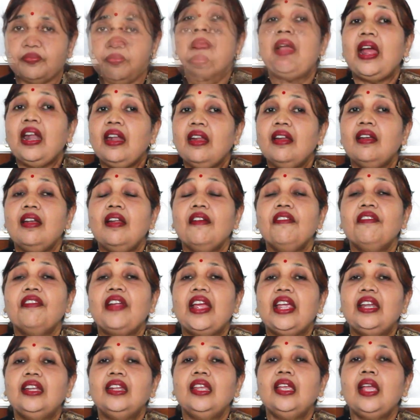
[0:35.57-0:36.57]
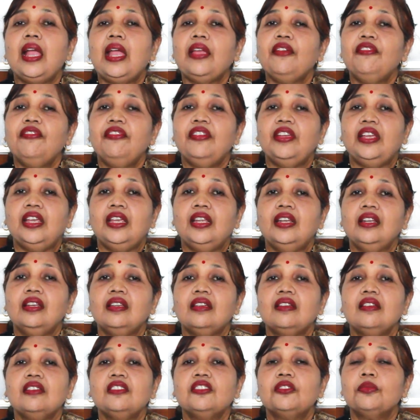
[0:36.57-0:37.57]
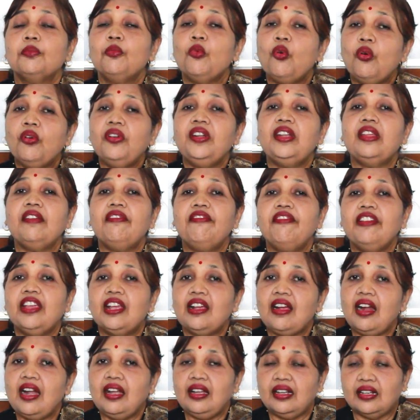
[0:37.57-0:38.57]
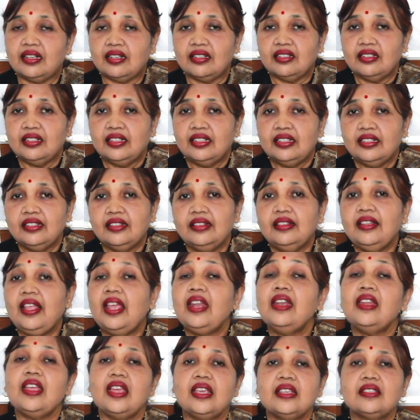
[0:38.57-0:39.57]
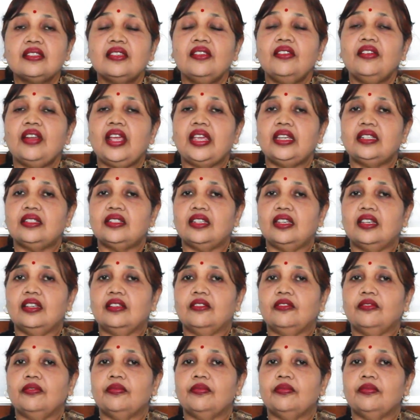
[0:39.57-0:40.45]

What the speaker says: Paragraph writing, I feel, is more difficult than essay writing.